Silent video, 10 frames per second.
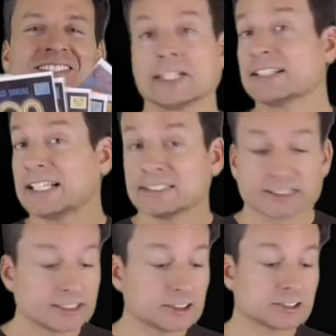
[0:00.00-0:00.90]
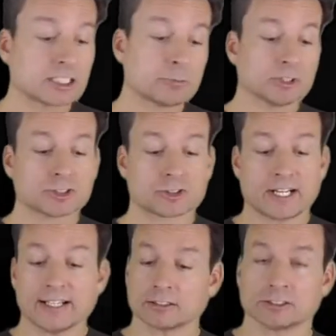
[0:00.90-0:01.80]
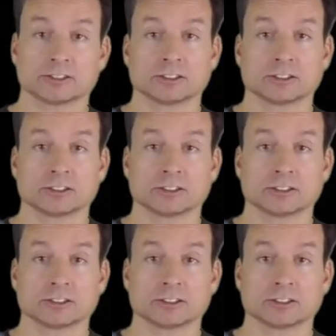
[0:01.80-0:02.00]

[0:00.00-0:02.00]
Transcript: And lastly, just a couple of stragglers.